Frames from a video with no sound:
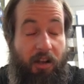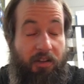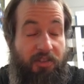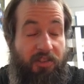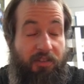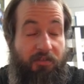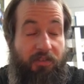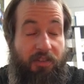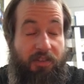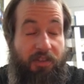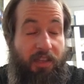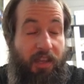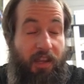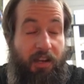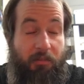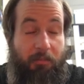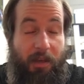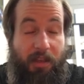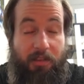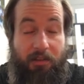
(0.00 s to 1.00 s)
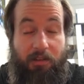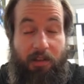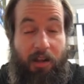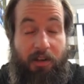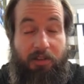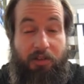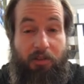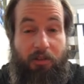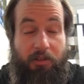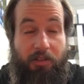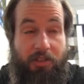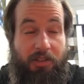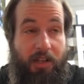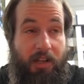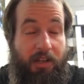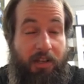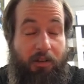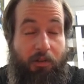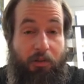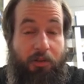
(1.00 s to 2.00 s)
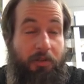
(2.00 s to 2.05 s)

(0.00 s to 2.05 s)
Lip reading: sophisticated methodological understanding,